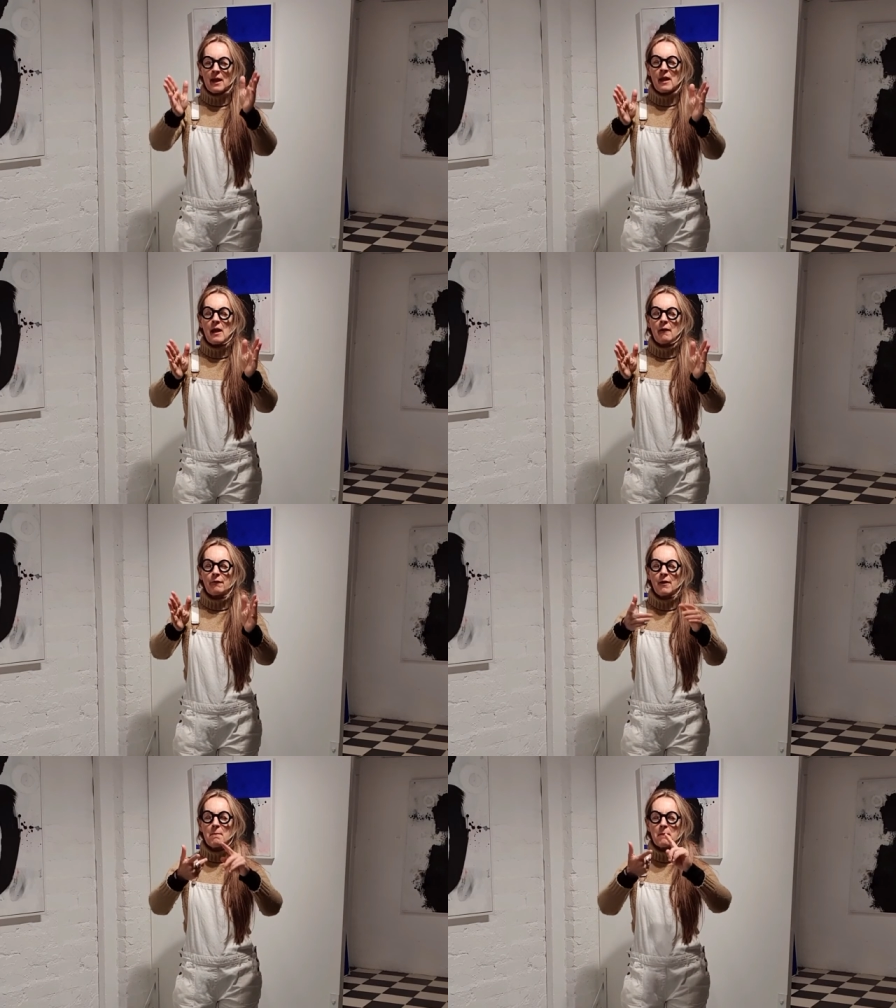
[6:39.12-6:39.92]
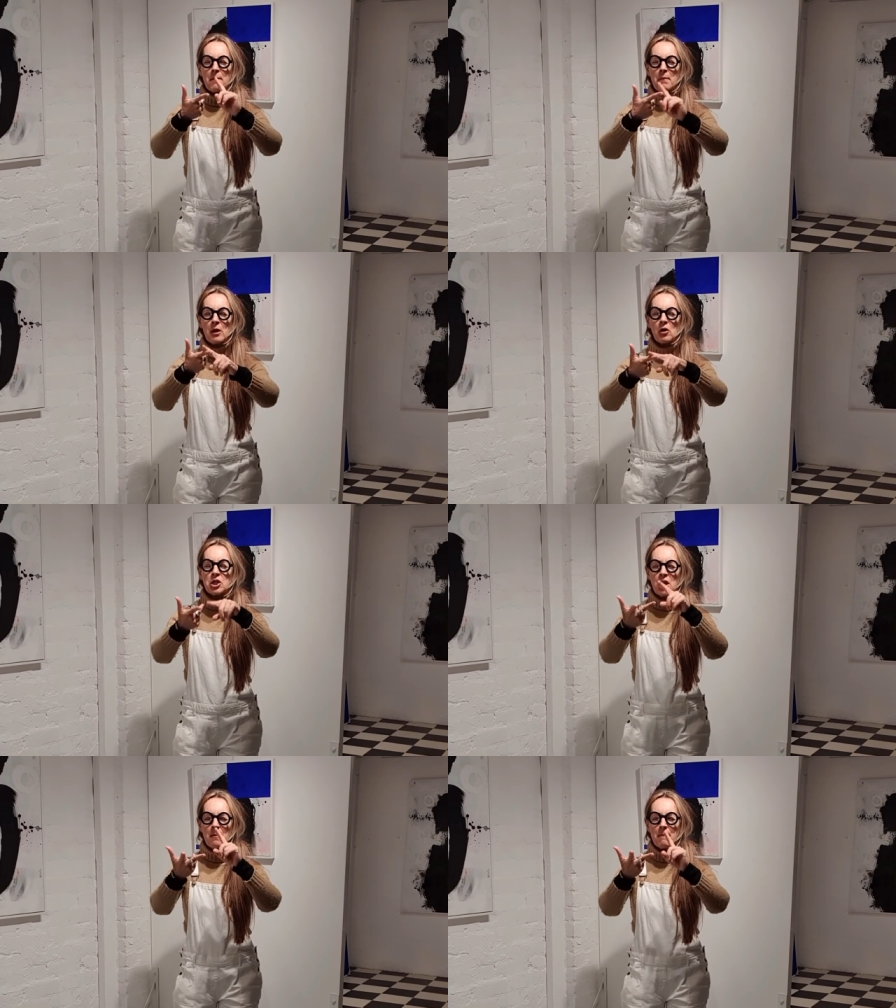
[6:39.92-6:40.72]
life, my marriage,
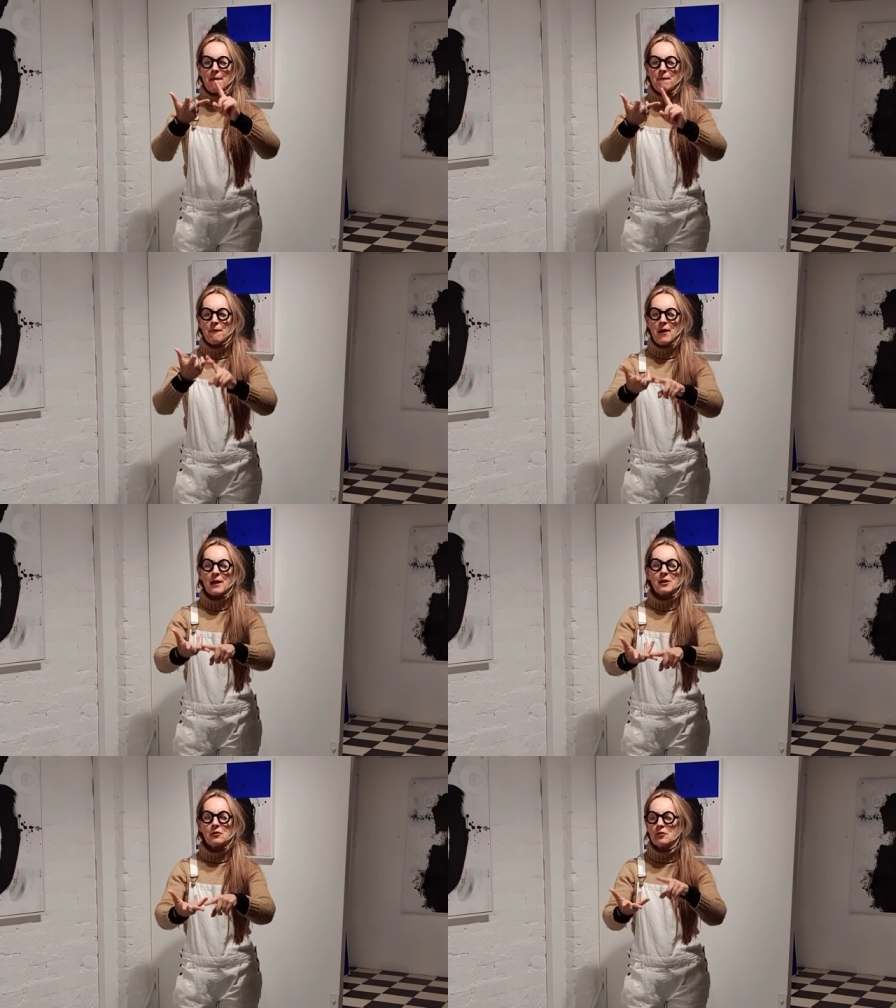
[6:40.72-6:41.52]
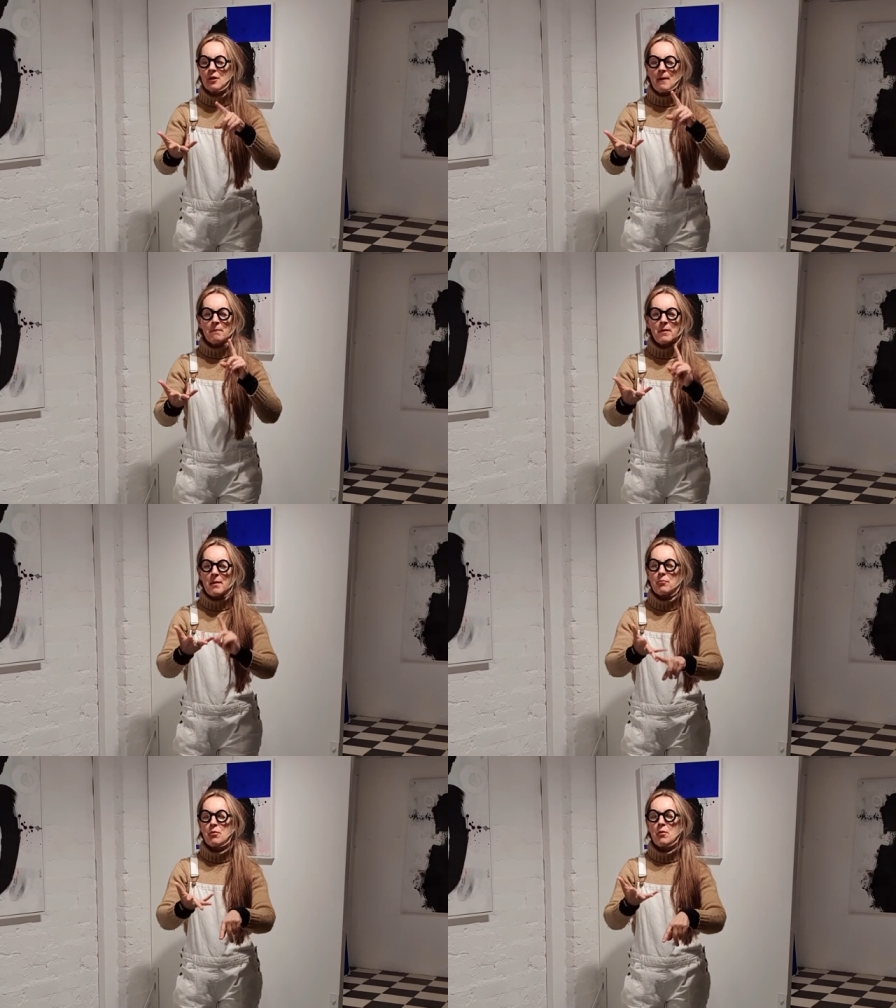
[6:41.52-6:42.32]
my finance, my
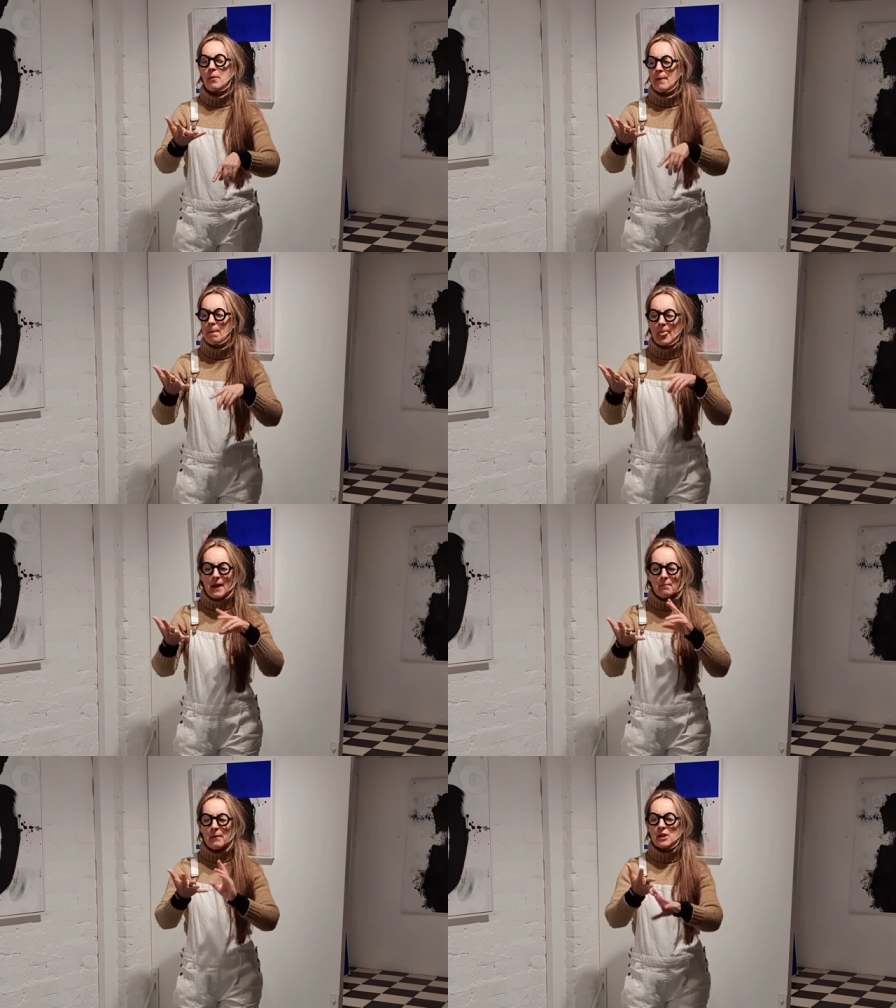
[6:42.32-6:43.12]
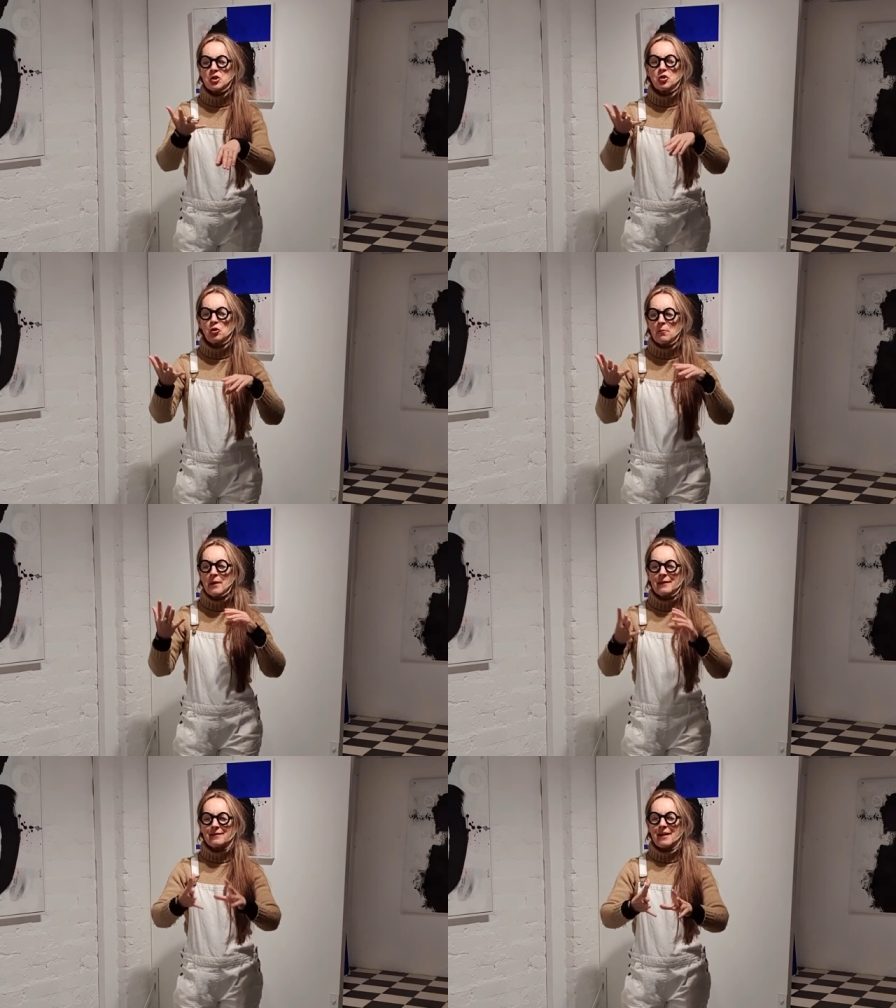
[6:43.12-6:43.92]
problem, my job,
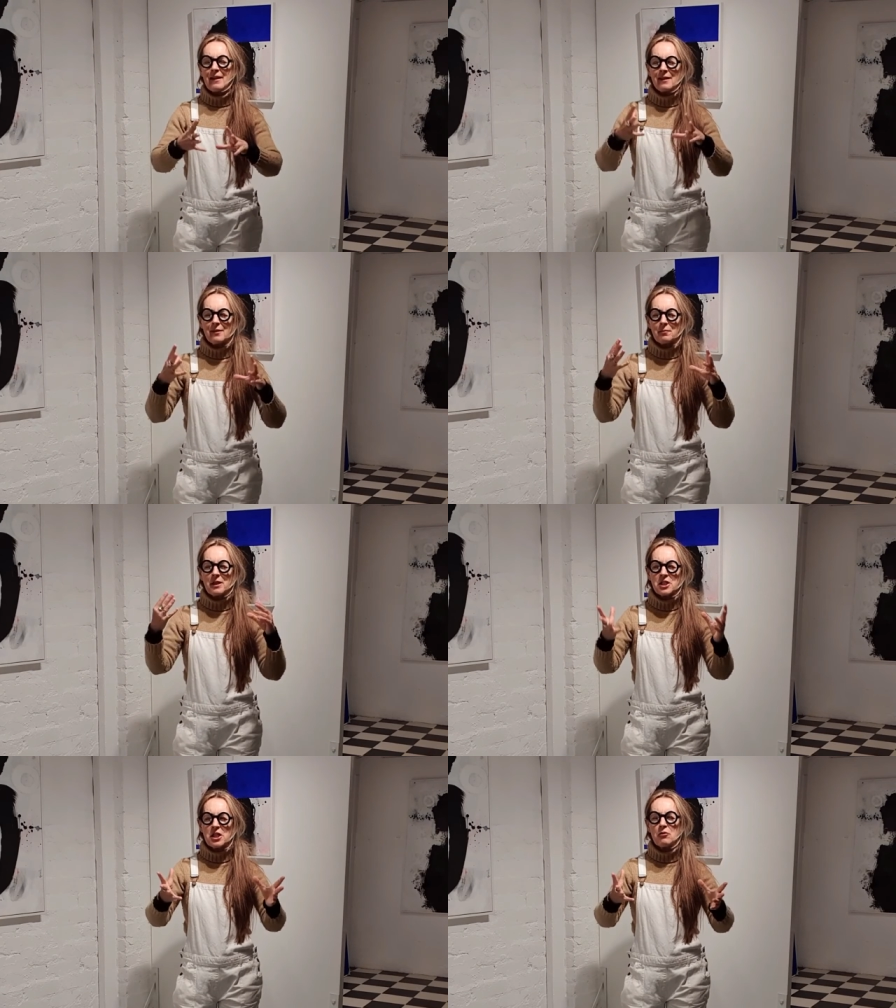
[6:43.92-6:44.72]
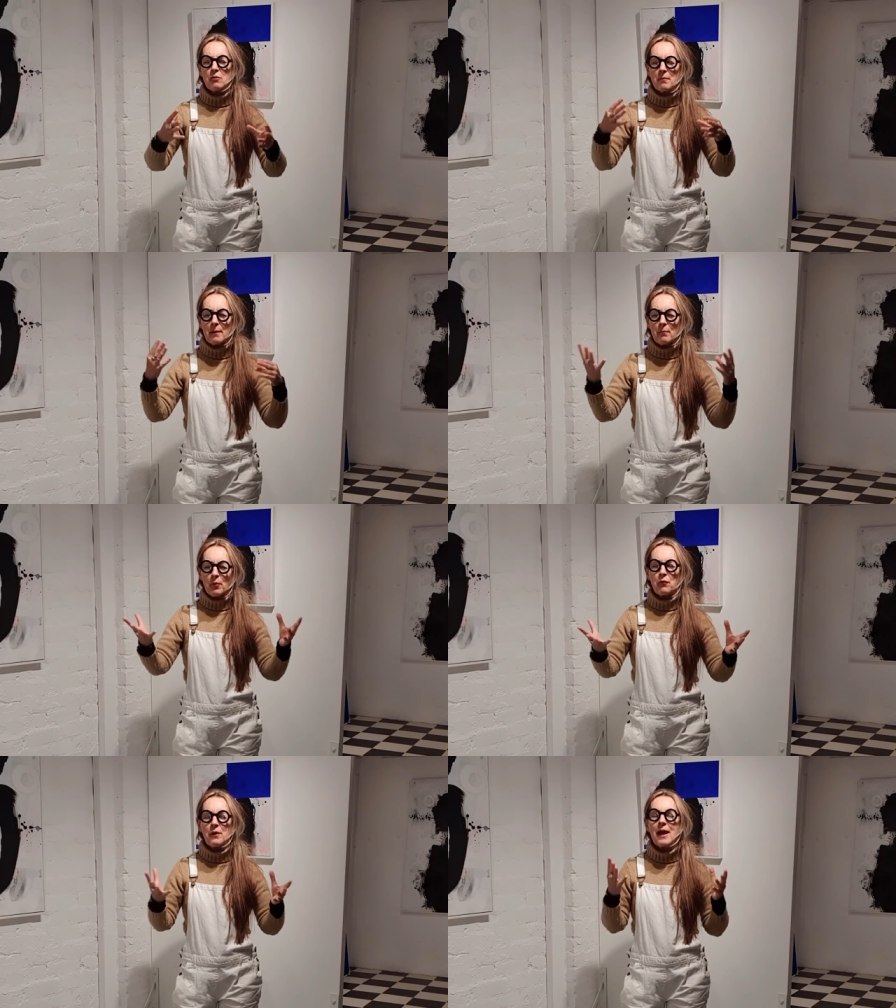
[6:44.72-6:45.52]
my sadness, my children, my
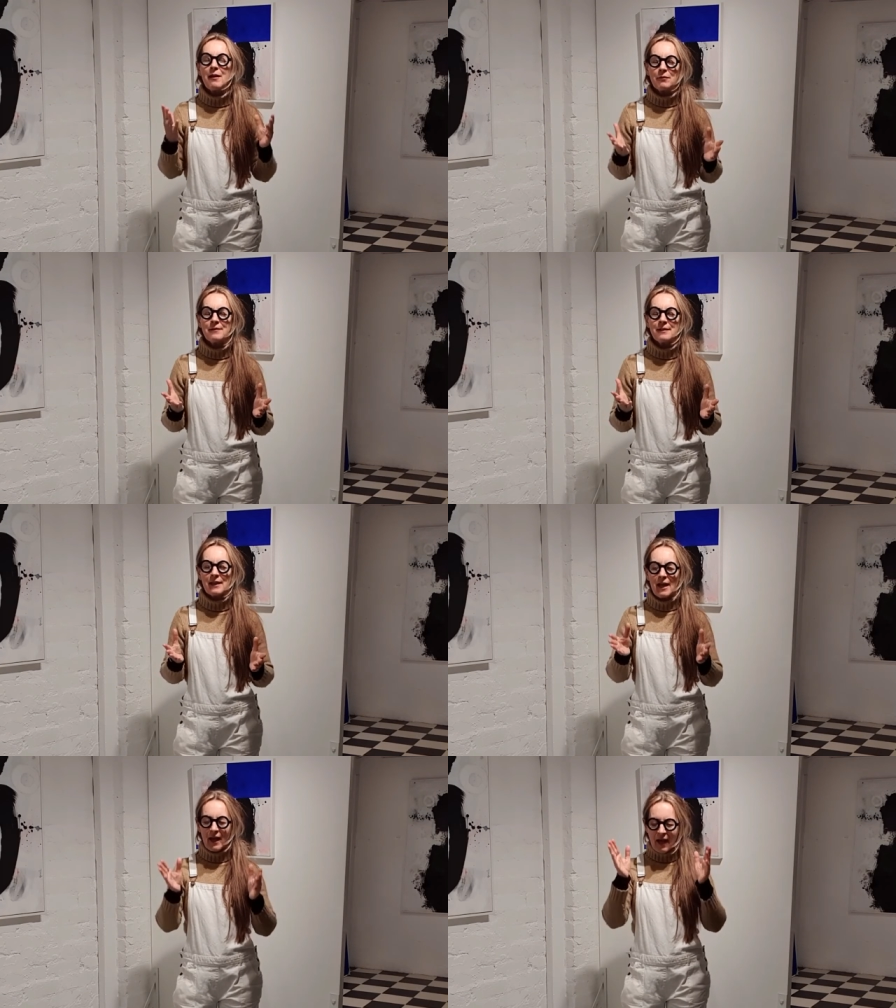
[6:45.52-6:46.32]
boyfriend, everything.